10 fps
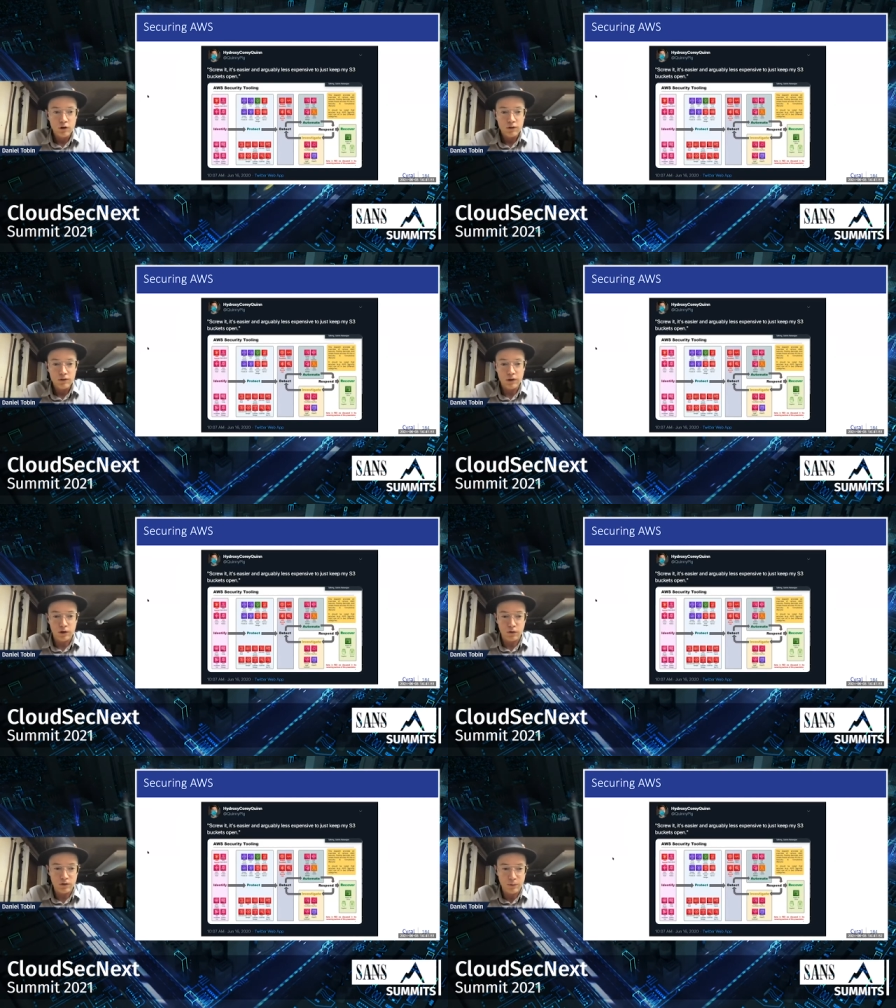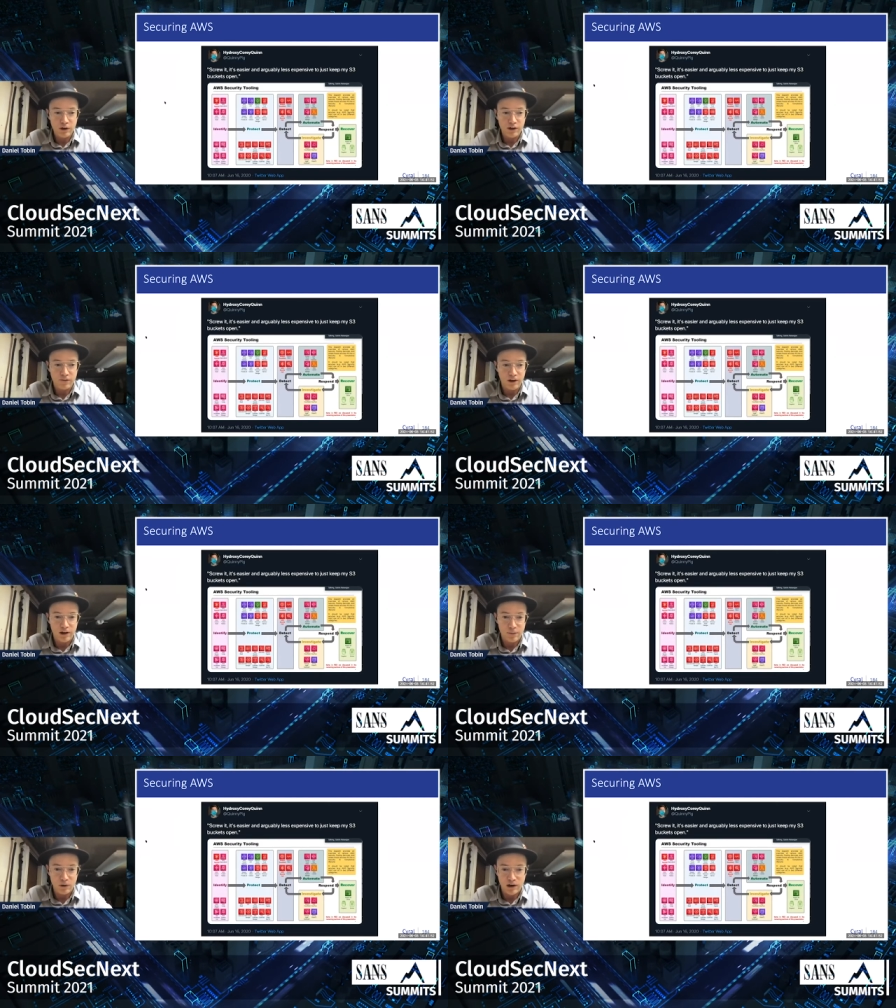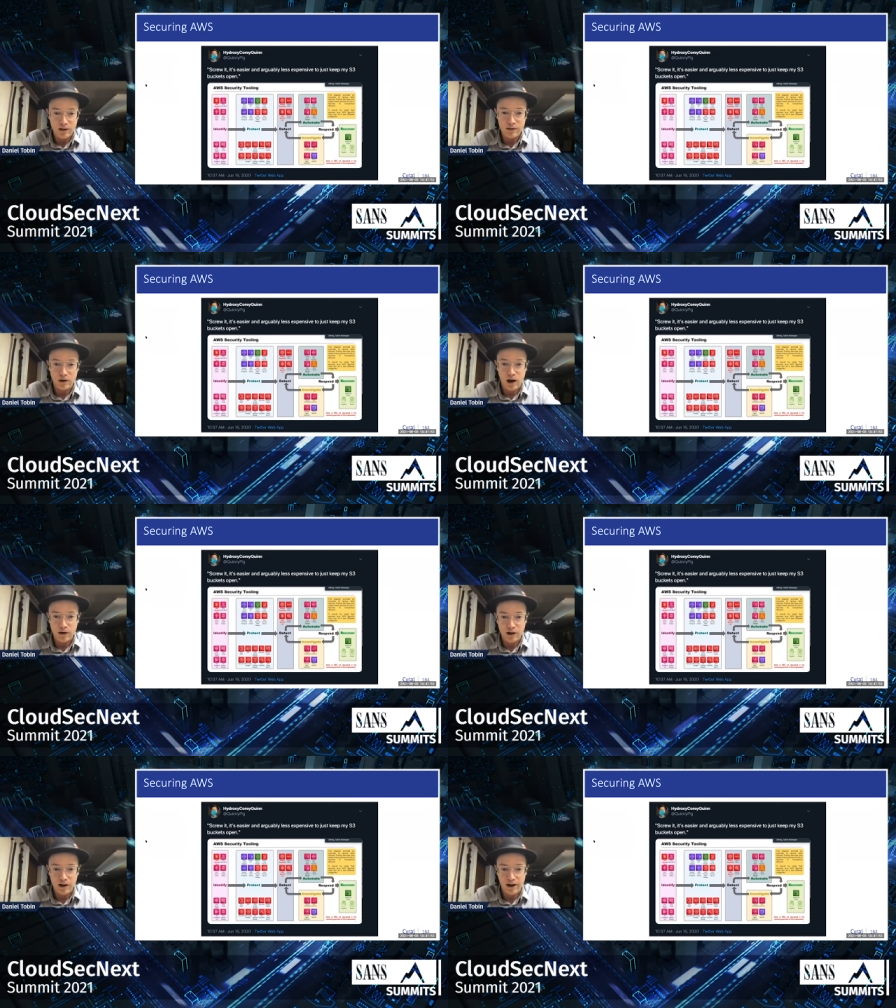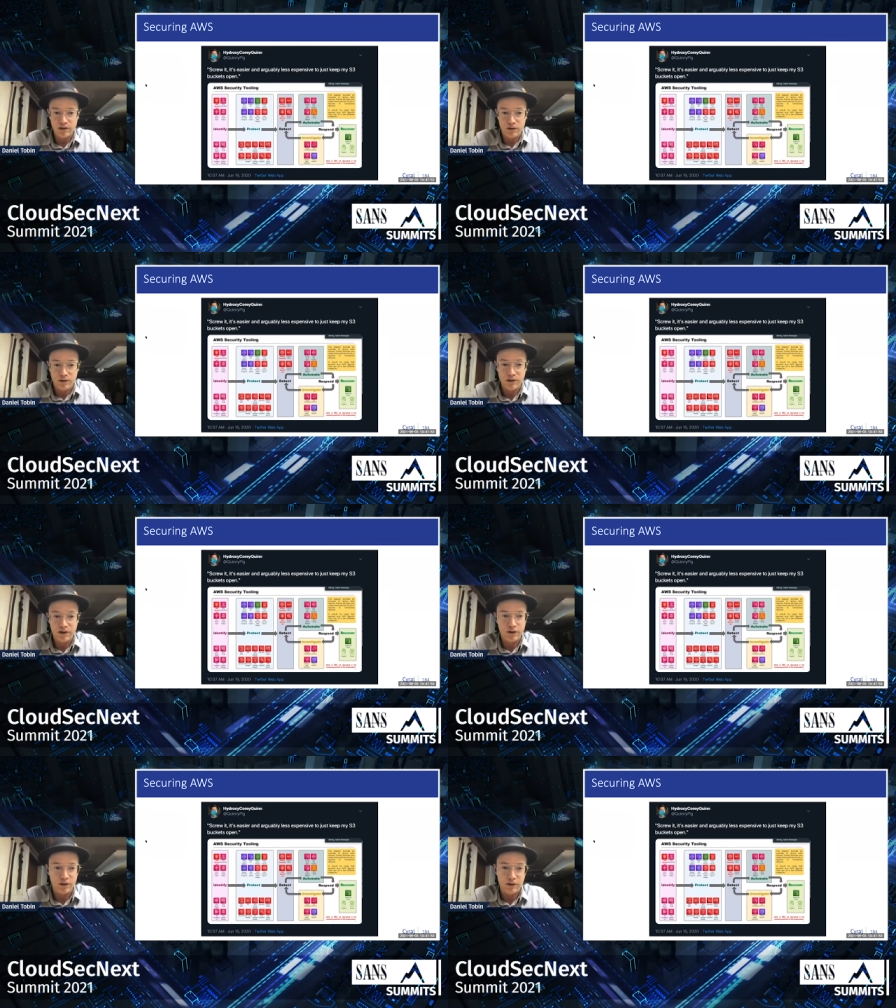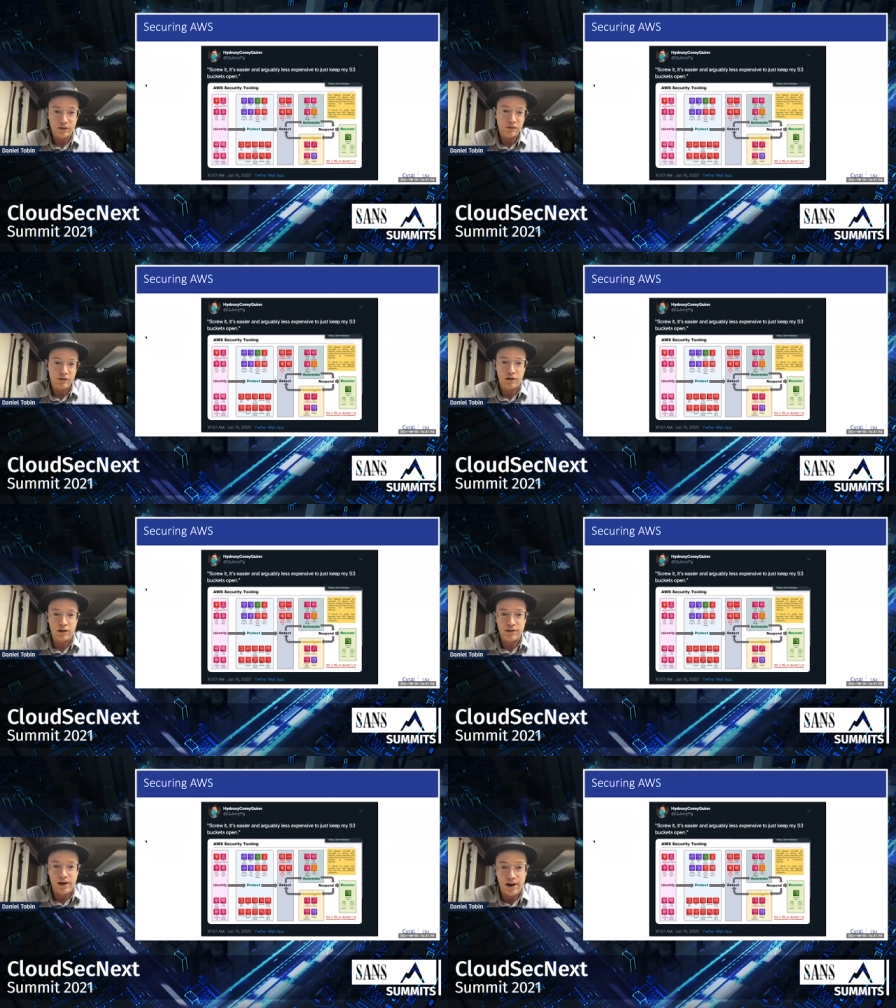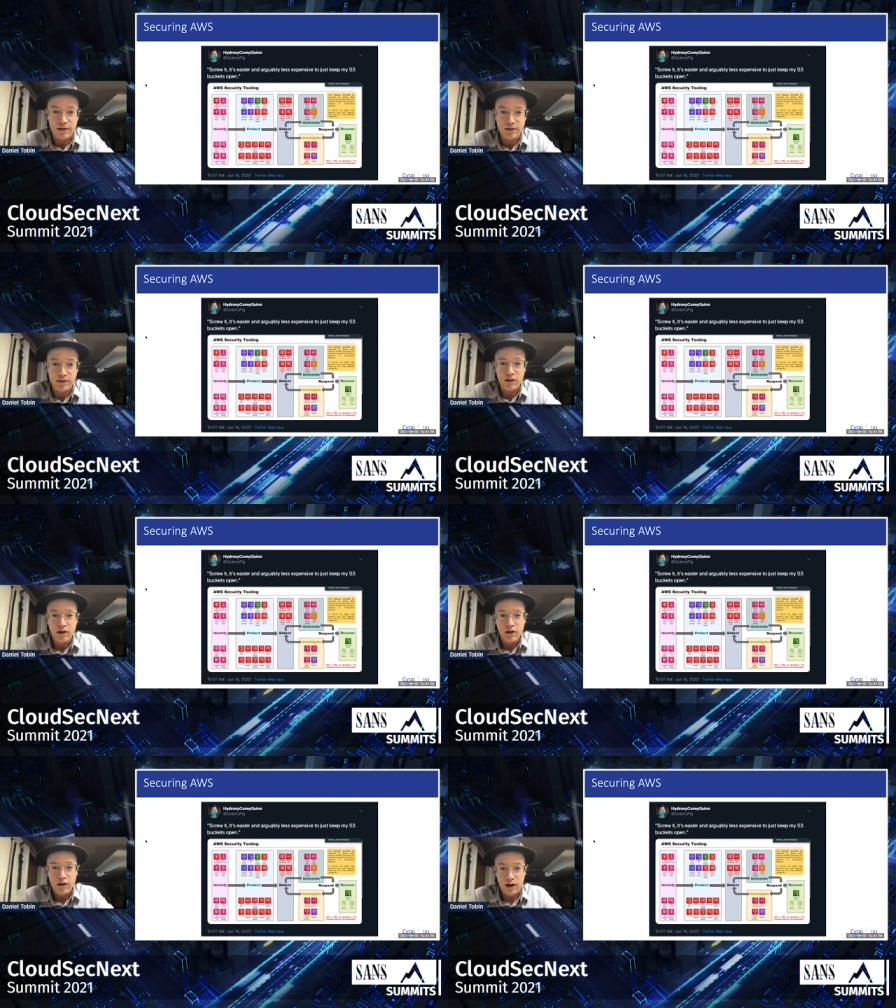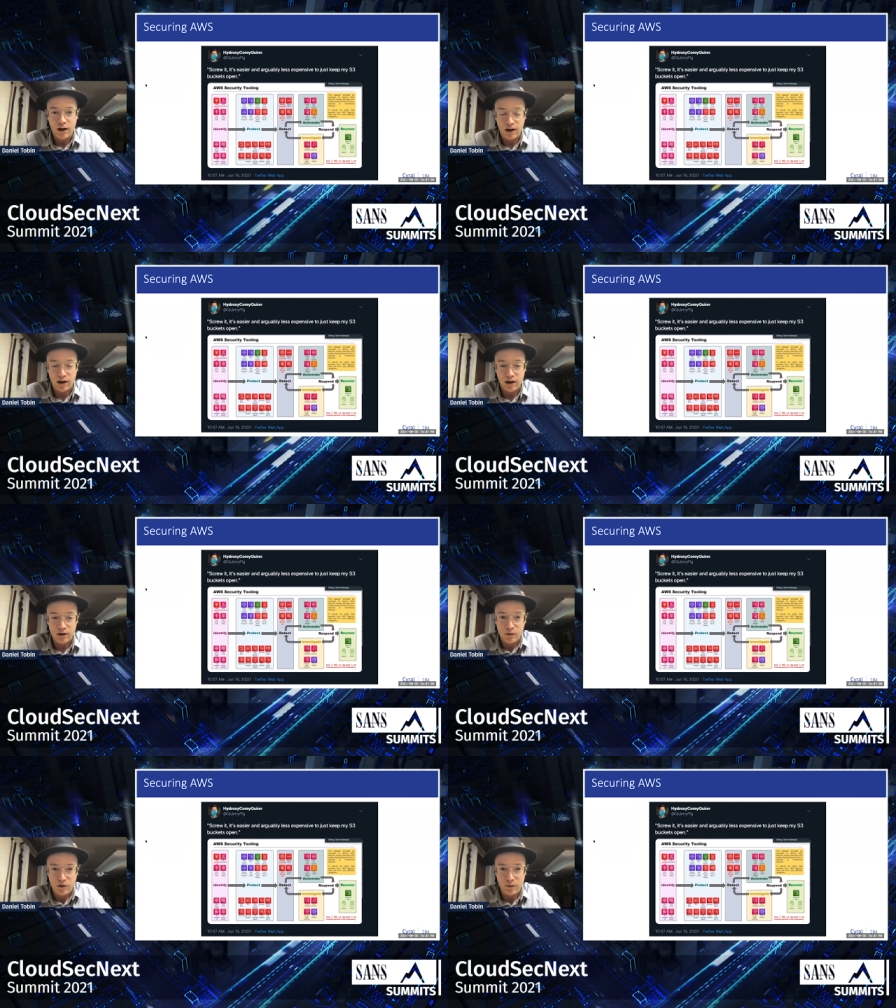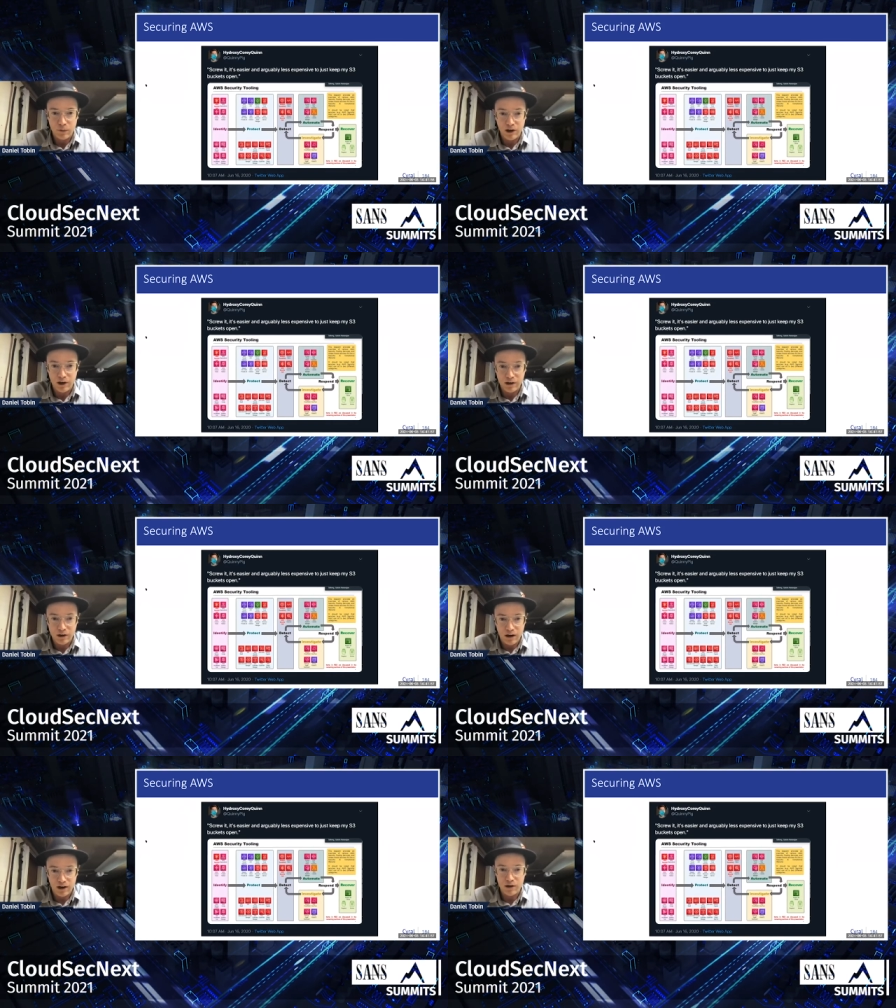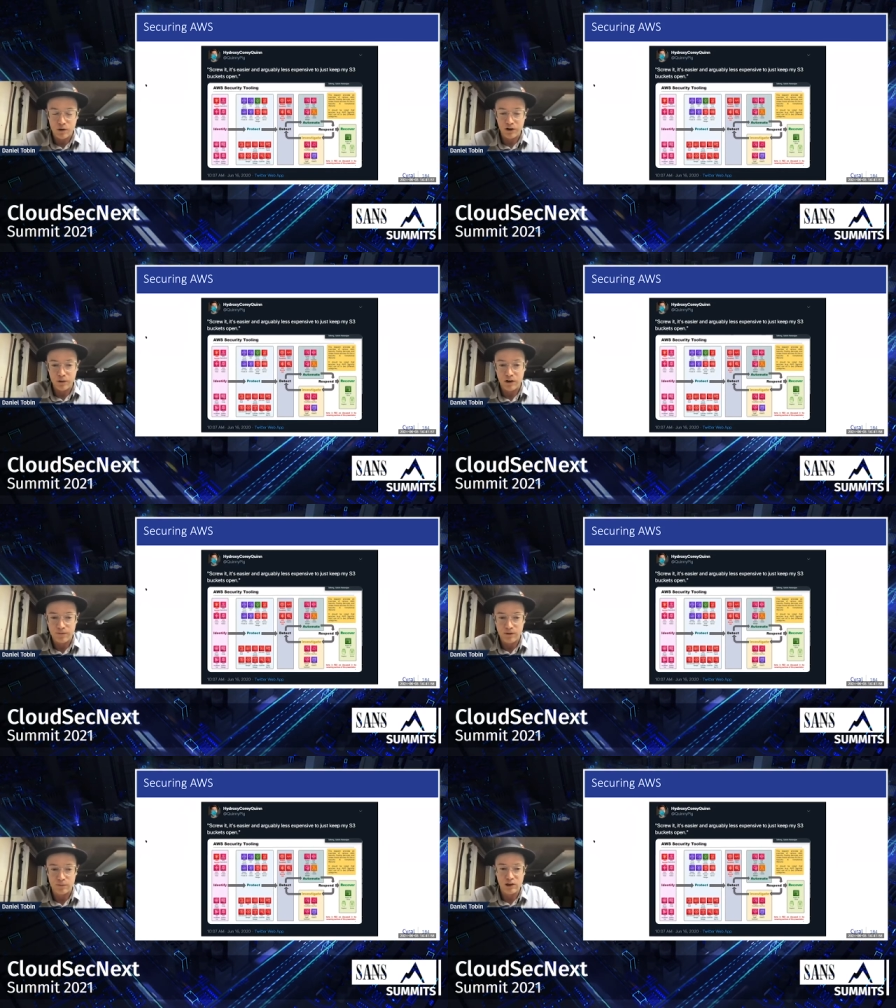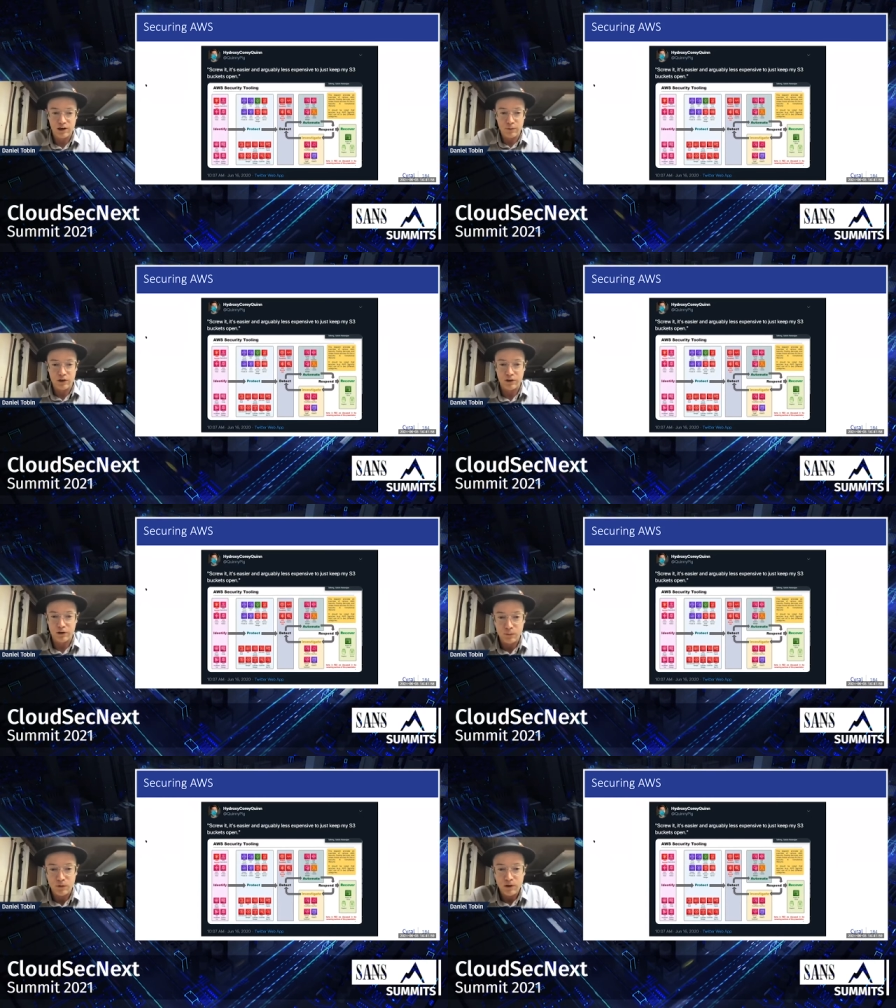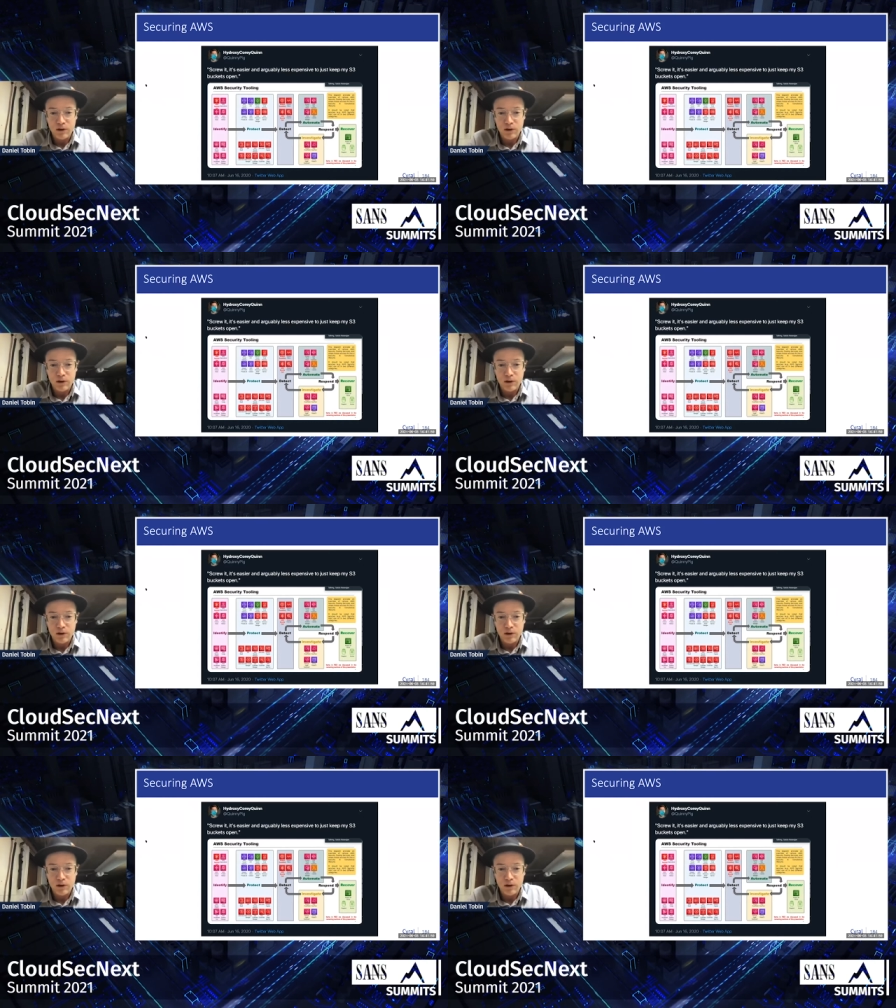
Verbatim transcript: So speaking of AWS, so how do I actually secure this? So let's ask uh, Quinny Pig, uh, Corey Quinn from Duckbill Group.